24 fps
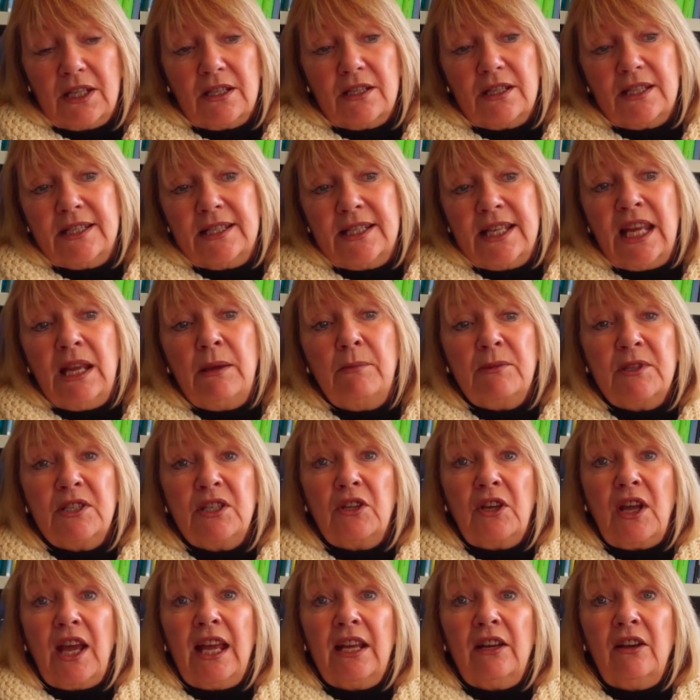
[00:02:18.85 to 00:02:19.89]
seems
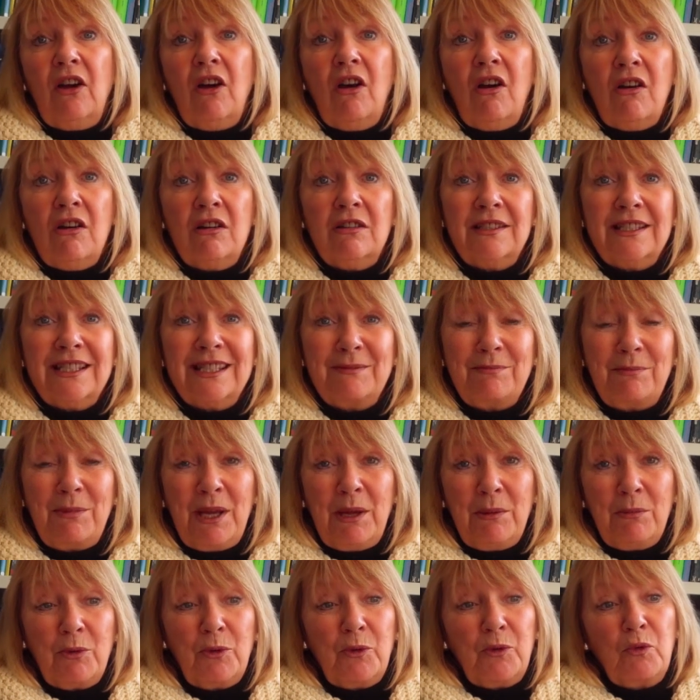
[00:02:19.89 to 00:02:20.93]
to enhance
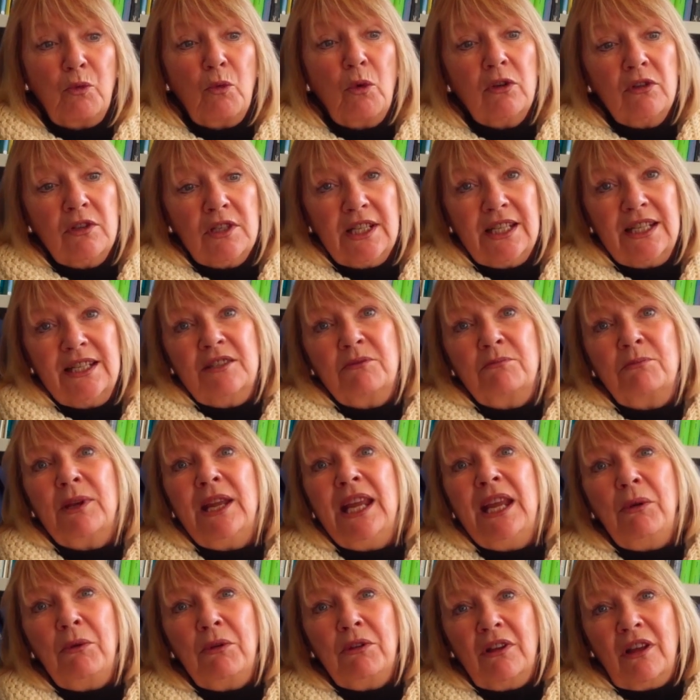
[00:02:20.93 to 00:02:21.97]
people's wanting to
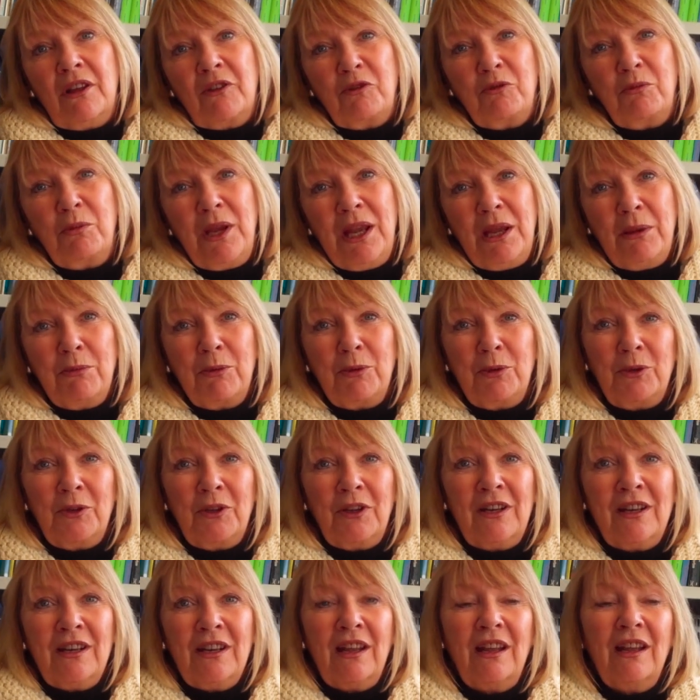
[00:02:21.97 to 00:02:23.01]
be with other people
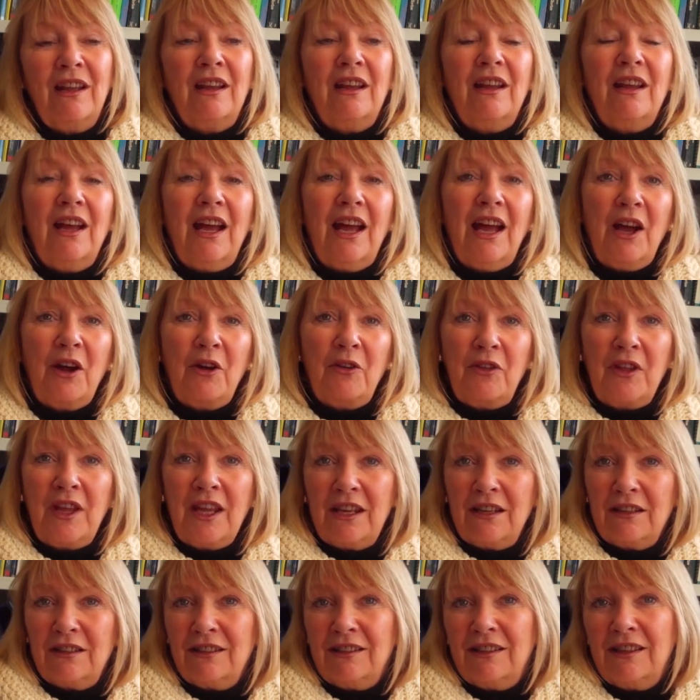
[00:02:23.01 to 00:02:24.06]
and how they
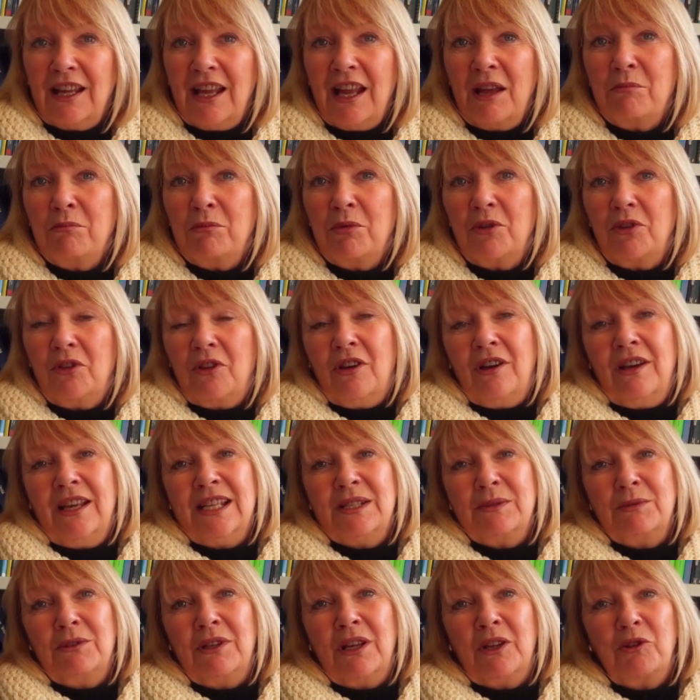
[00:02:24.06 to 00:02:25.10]
can
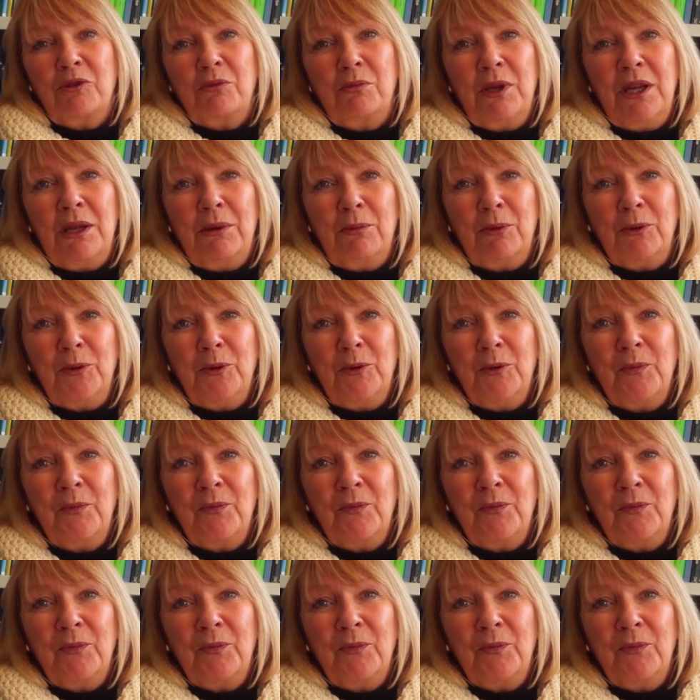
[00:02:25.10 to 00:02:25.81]
empathise with other people.